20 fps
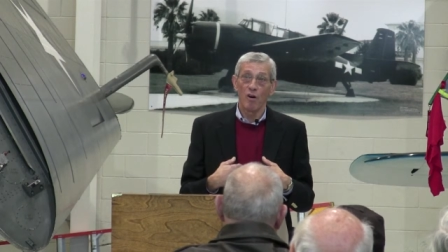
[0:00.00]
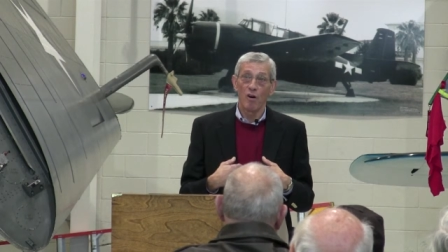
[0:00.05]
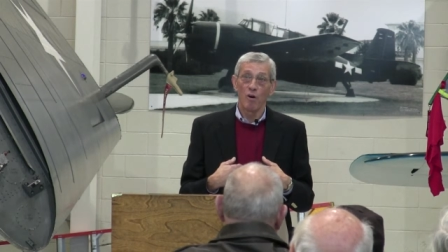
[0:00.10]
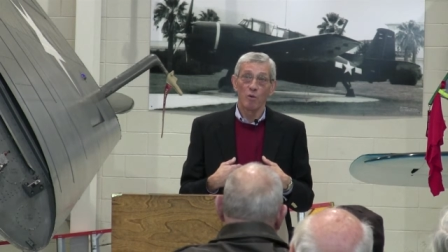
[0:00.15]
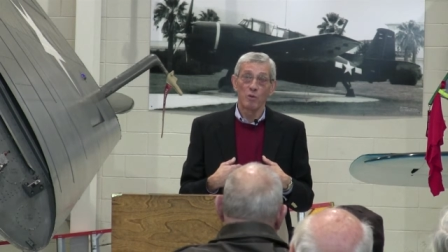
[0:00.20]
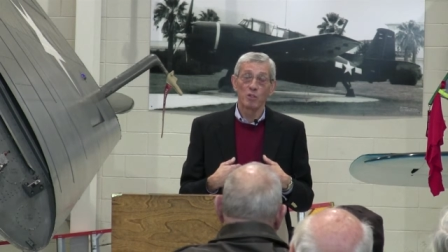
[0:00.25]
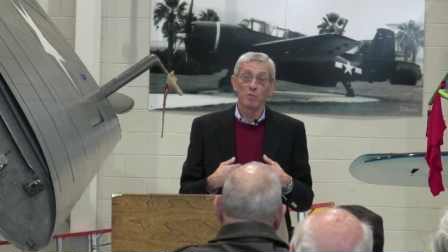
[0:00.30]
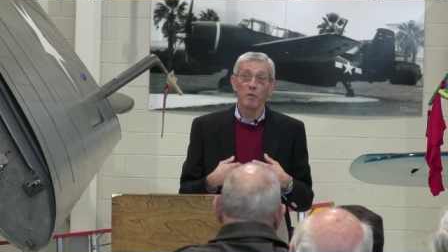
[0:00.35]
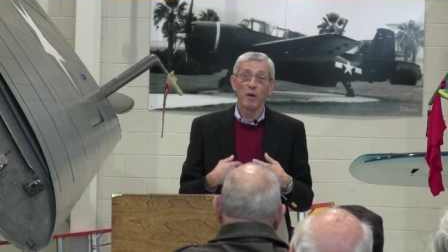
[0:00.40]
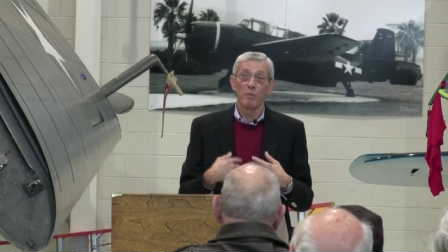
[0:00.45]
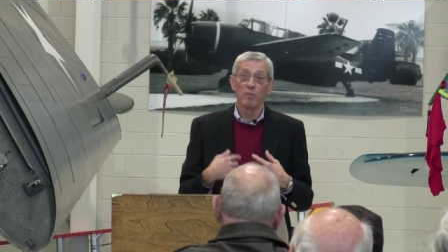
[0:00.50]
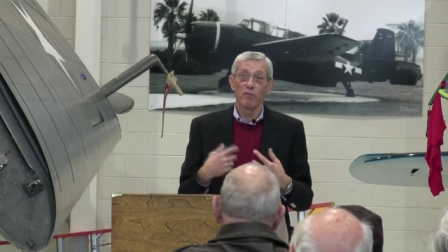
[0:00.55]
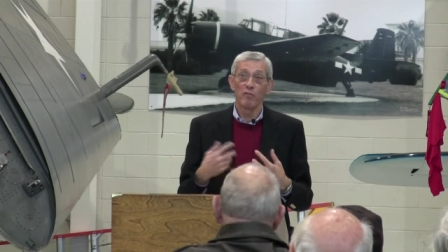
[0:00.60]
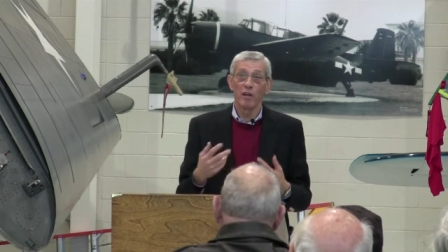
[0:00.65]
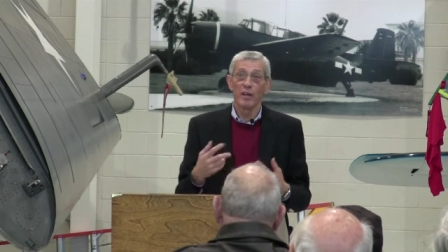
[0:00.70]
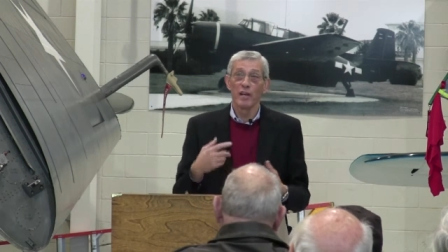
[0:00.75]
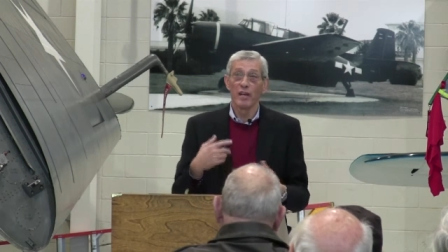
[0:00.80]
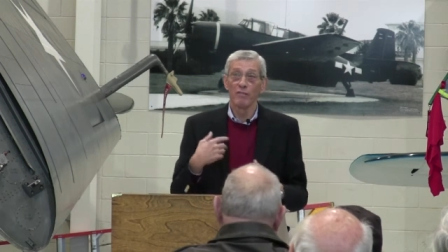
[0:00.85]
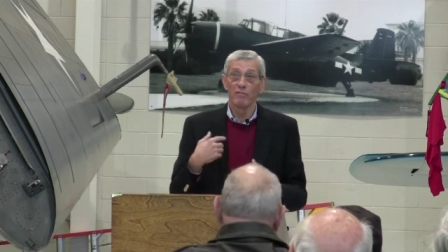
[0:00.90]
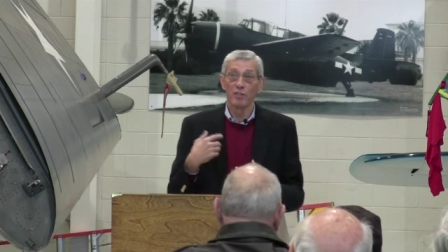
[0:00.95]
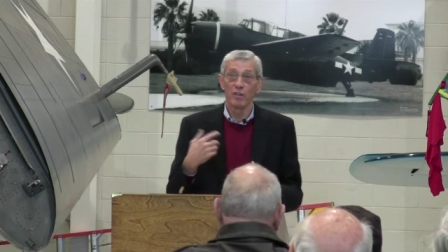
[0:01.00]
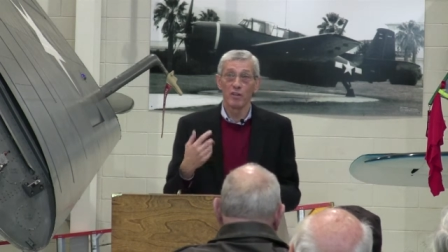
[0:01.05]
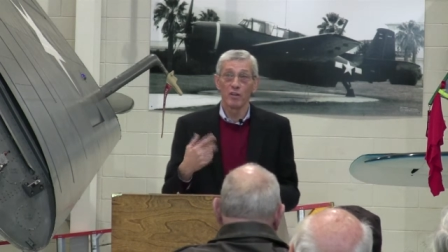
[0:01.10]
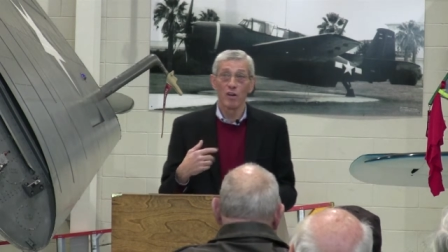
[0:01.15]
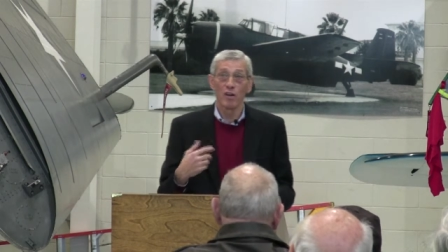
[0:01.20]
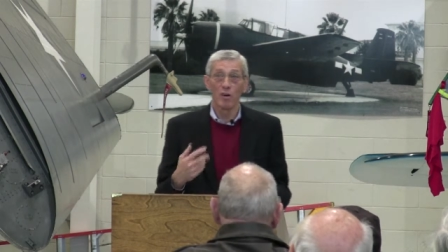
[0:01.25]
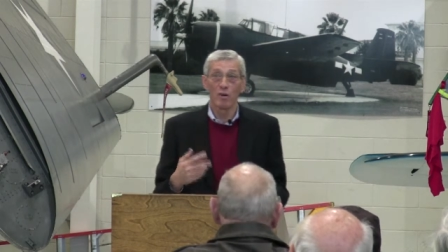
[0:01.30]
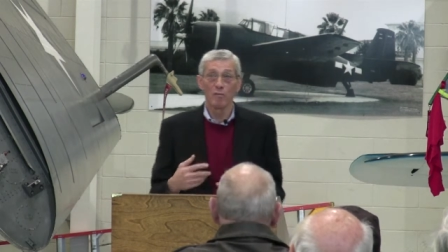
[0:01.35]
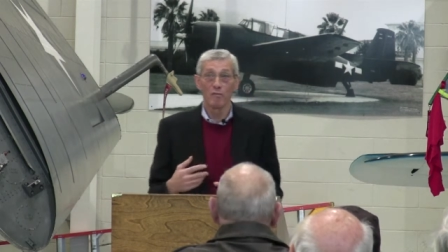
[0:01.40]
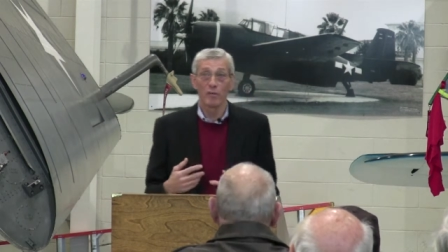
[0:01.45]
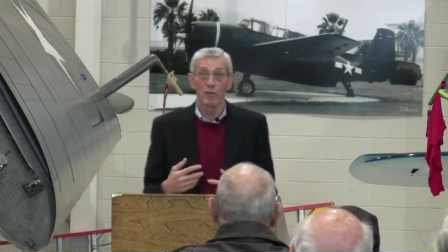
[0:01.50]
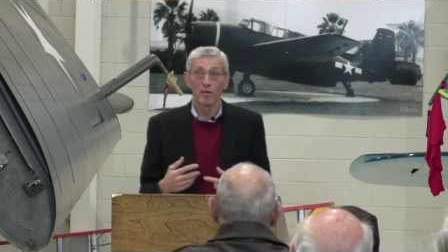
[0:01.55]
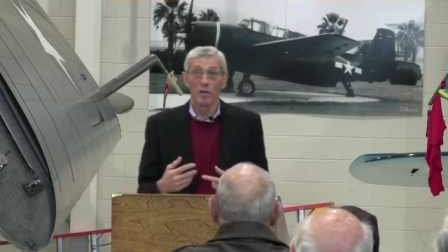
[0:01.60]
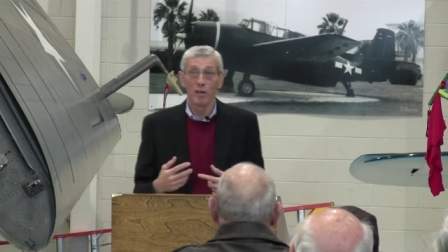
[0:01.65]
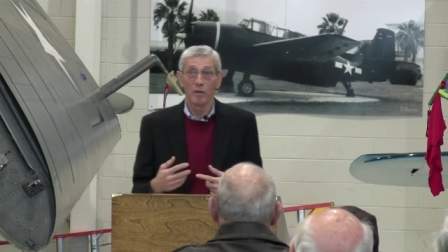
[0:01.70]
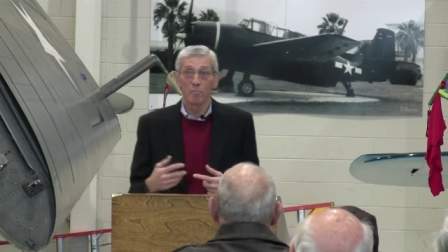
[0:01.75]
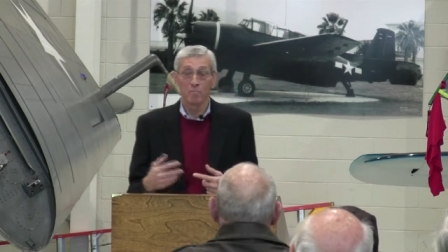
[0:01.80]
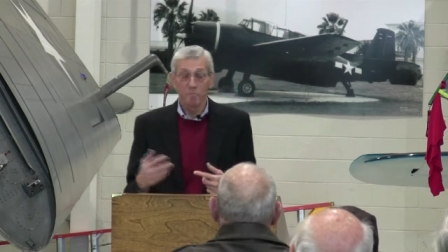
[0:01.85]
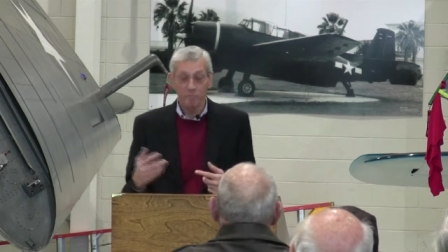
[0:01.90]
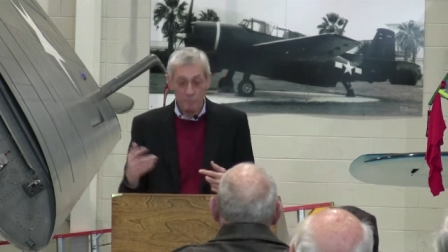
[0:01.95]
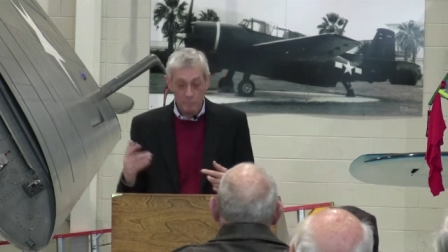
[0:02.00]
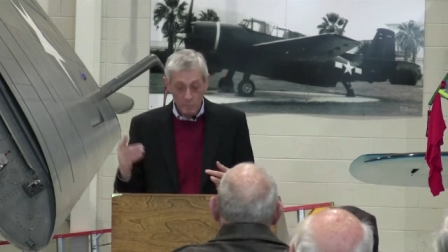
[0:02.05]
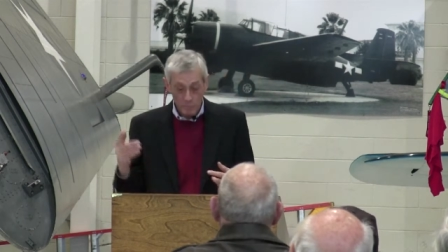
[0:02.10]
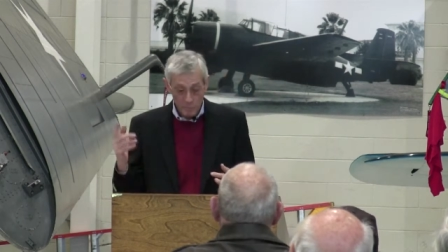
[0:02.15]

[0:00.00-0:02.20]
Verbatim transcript: call. It's probably right after the call for help.